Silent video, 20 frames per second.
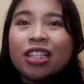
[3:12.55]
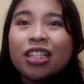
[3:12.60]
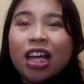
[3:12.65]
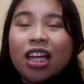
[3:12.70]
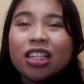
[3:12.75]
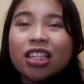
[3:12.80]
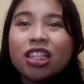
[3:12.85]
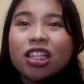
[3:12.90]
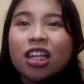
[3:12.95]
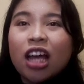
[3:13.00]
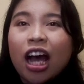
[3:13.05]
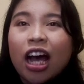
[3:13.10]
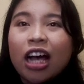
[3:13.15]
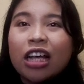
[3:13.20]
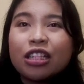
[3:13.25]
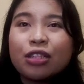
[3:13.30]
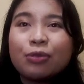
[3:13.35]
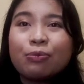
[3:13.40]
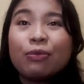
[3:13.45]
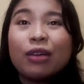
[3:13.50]
such
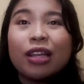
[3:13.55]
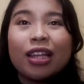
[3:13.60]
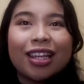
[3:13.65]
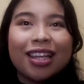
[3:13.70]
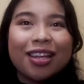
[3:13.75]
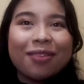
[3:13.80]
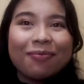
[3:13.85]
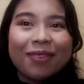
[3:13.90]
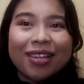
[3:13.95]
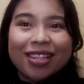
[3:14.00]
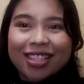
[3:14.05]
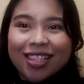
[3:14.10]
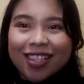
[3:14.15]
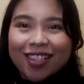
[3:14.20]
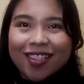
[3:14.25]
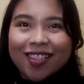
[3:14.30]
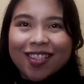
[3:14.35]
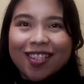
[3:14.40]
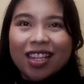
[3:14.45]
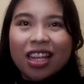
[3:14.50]
as milling
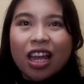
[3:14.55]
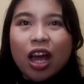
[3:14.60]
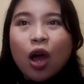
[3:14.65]
machines,